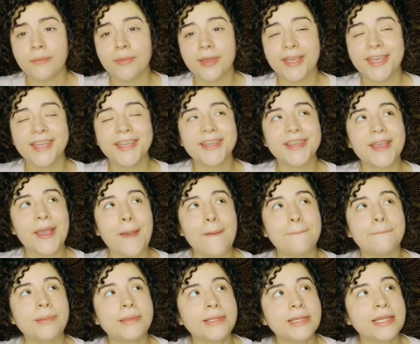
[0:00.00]
It
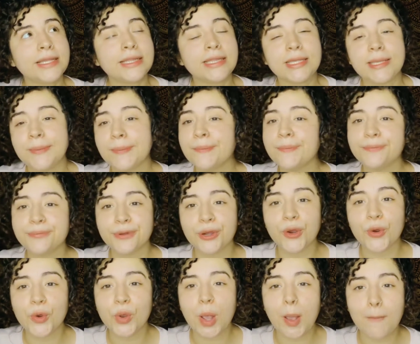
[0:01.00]
completely
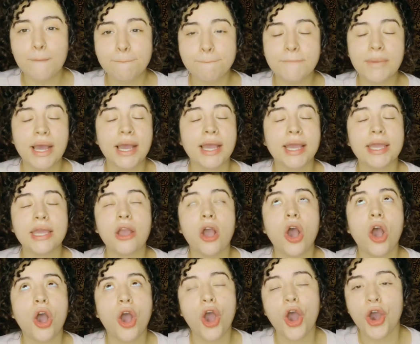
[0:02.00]
broke my
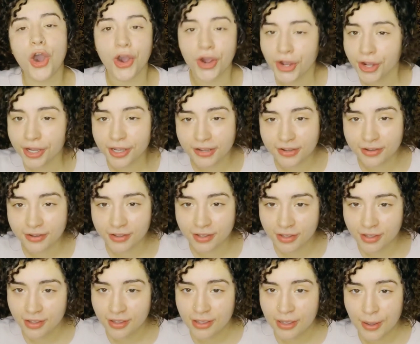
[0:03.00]
heart.
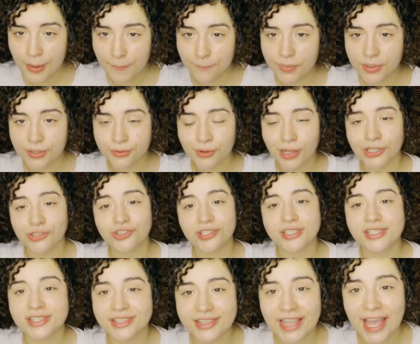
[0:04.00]
But not
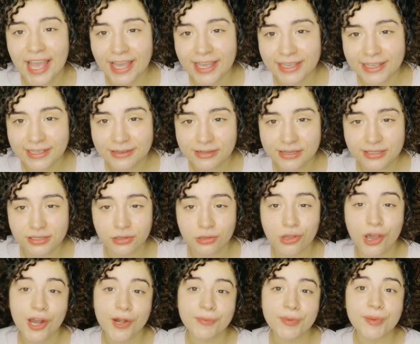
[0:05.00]
just that, because a
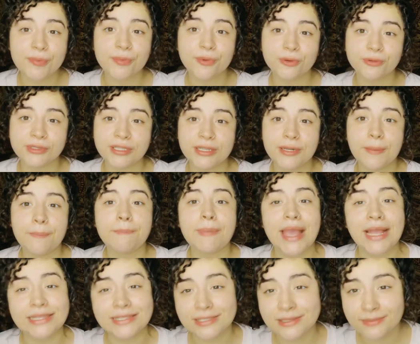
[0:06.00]
lot of people did
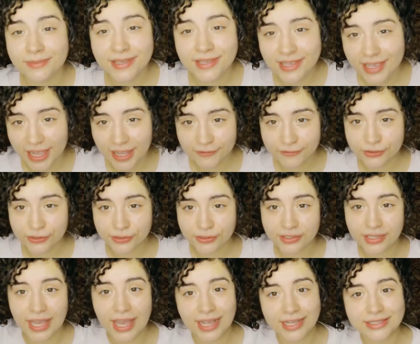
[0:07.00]
abandon me after
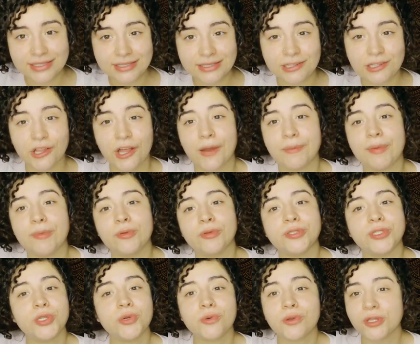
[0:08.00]
the accident. A lot of people
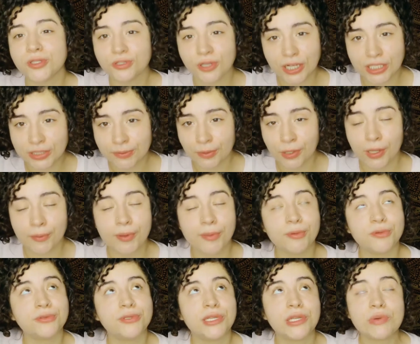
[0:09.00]
didn't want to talk to me. A lot of
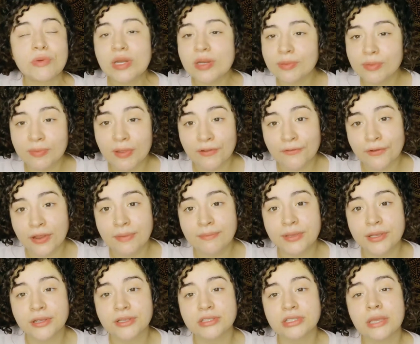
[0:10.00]
people didn't want to be my friend,
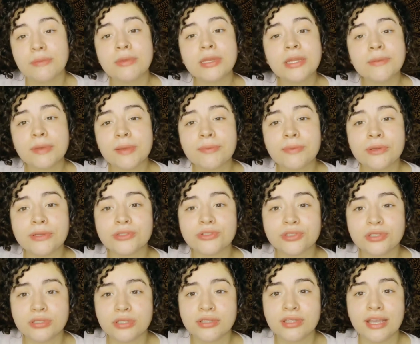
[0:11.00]
because not many people
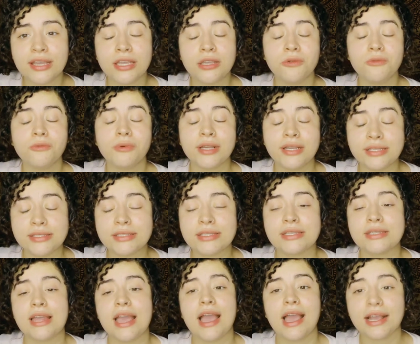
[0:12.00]
understood that it was
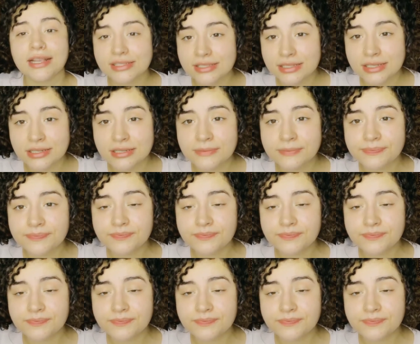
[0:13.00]
an accident.